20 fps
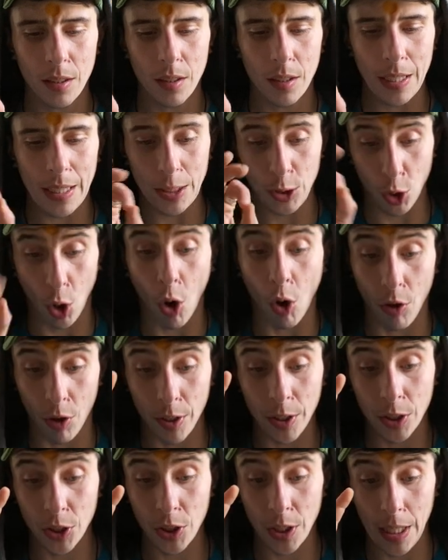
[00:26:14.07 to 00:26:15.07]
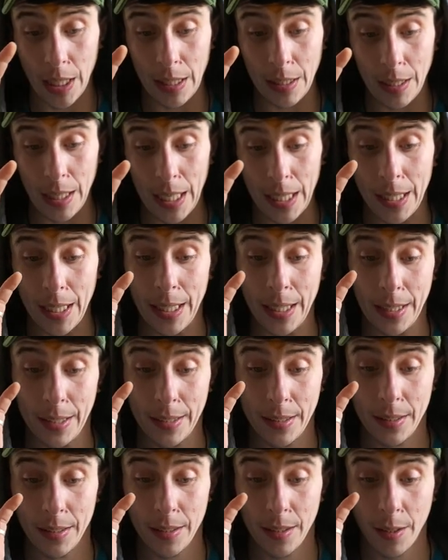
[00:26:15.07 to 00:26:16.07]
is orange, and
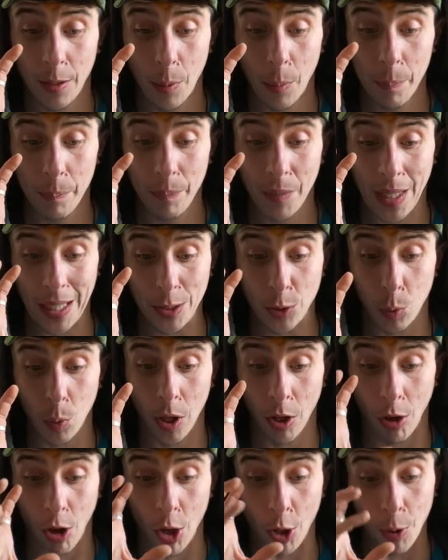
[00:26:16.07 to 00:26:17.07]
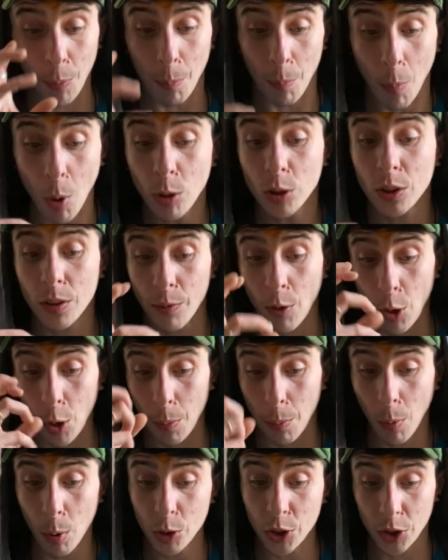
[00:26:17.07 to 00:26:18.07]
it's where most of our
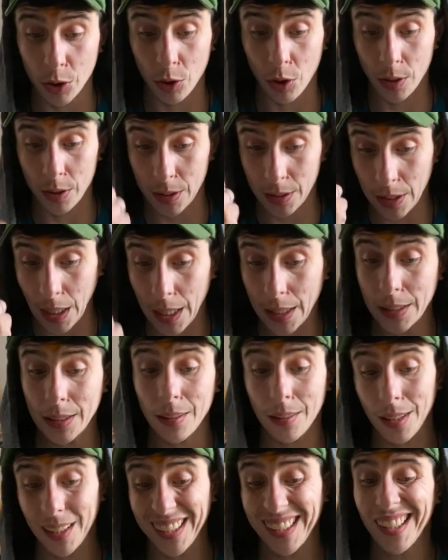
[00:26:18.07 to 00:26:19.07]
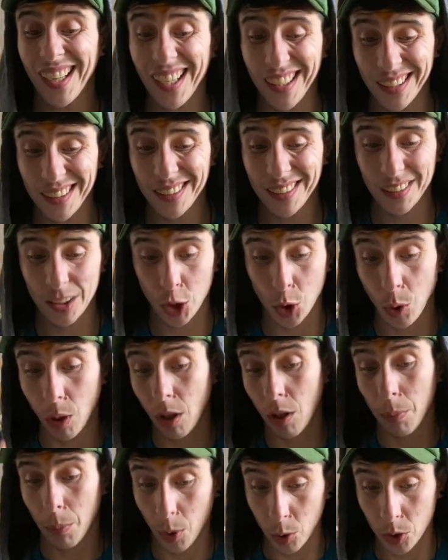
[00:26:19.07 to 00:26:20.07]
emotions are. It's tied to the gut, to our
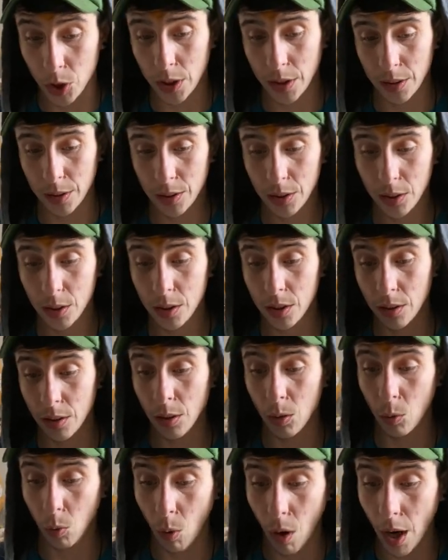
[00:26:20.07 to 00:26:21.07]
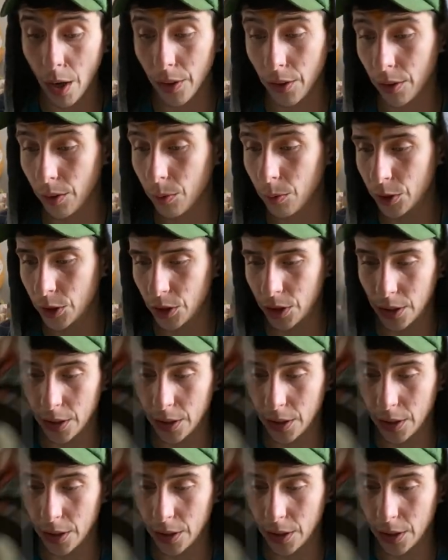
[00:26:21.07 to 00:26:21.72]
emotions, to the water, which you